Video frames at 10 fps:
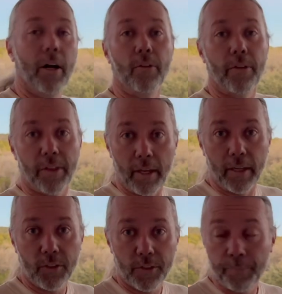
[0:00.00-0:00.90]
other
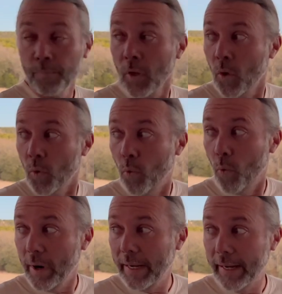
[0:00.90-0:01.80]
things,
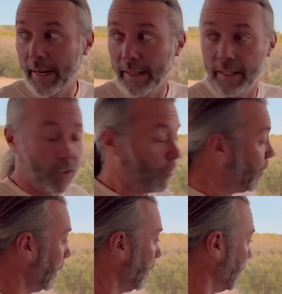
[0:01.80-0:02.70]
we got this
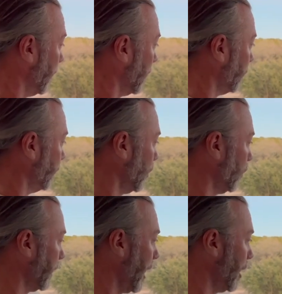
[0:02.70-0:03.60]
rail up and it's filled
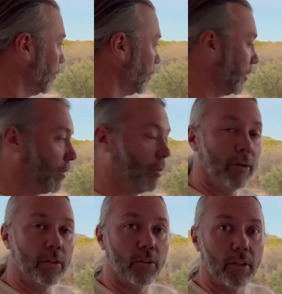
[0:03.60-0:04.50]
with cables and
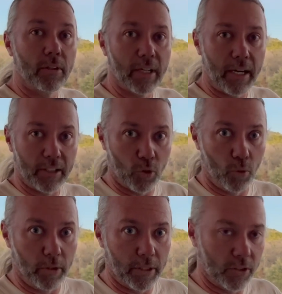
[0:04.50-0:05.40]
turnbuckles and all kinds of
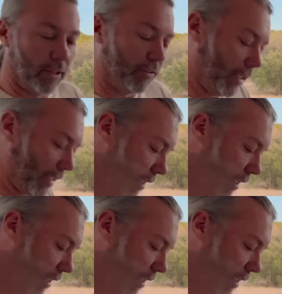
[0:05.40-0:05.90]
cool looking stuff. So let's get